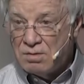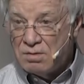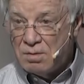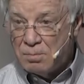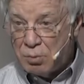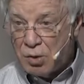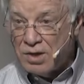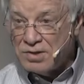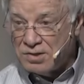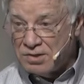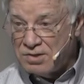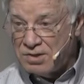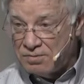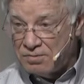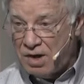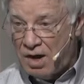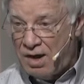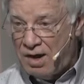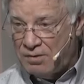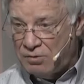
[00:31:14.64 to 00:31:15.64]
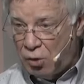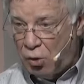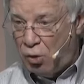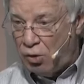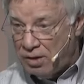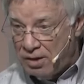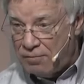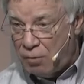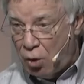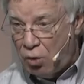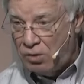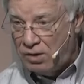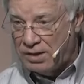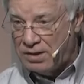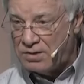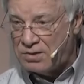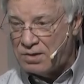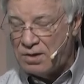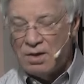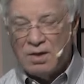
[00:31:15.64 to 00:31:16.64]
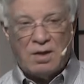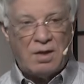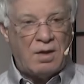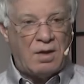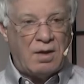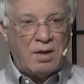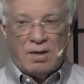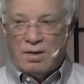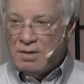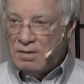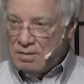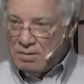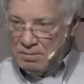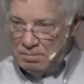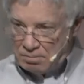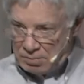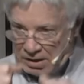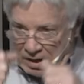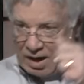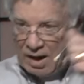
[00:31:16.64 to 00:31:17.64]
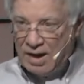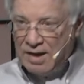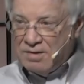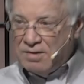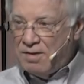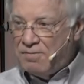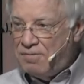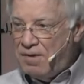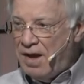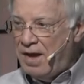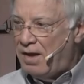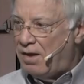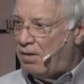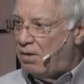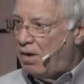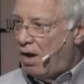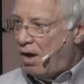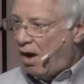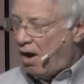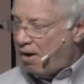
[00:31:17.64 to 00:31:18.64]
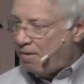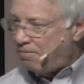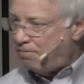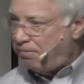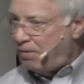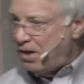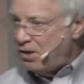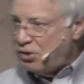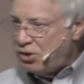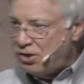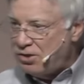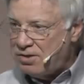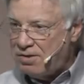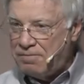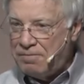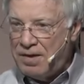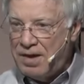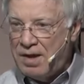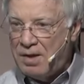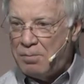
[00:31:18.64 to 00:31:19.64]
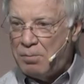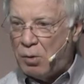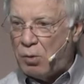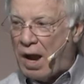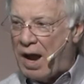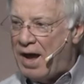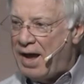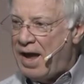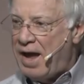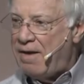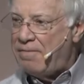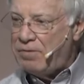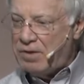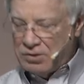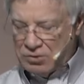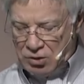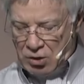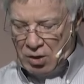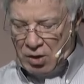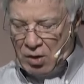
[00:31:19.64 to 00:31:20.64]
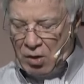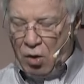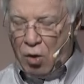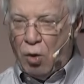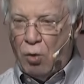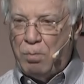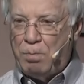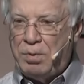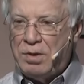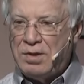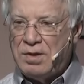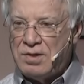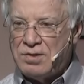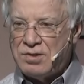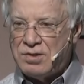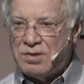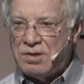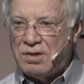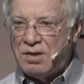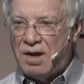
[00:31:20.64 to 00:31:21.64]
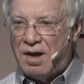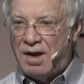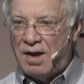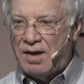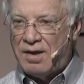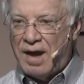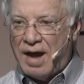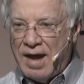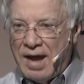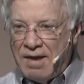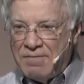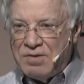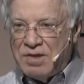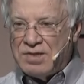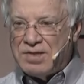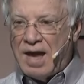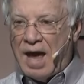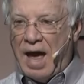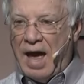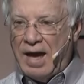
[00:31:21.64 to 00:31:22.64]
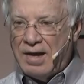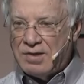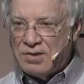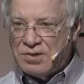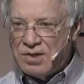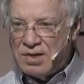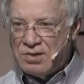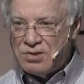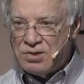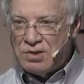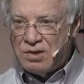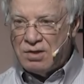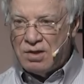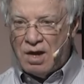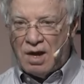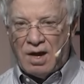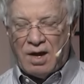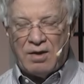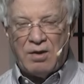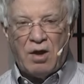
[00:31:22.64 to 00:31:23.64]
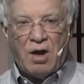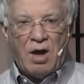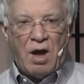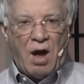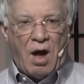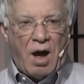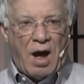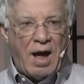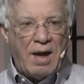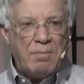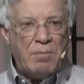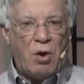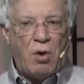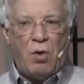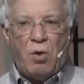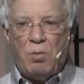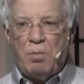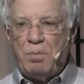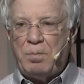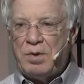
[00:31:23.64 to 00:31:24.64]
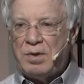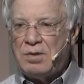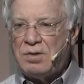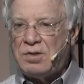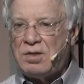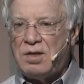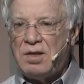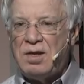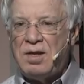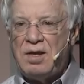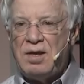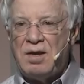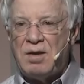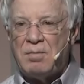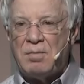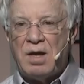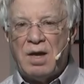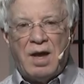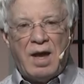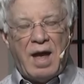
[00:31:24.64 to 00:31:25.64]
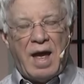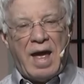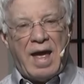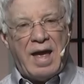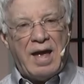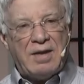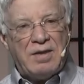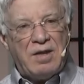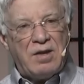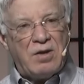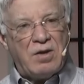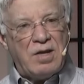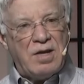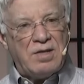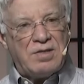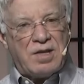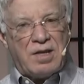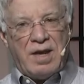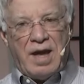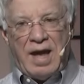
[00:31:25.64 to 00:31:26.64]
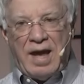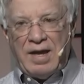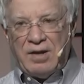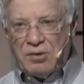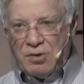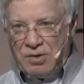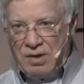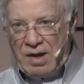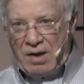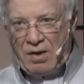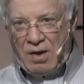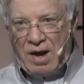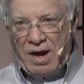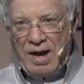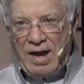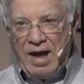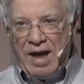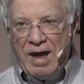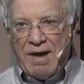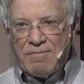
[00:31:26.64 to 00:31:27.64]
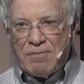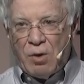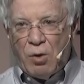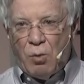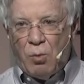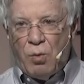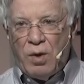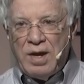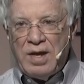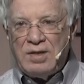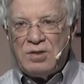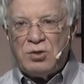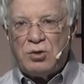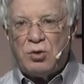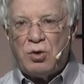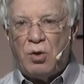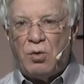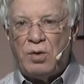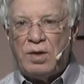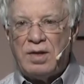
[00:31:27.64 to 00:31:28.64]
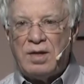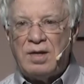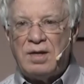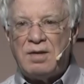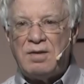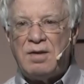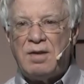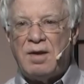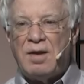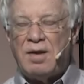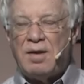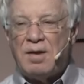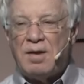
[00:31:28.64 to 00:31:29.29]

The presence of God, the Holy of Holies. Behind the veil. Our flesh is the veil, but I have this openness to God. I have this access to God. I'm open to Him, and there is an anchor. Now, I have a way to go in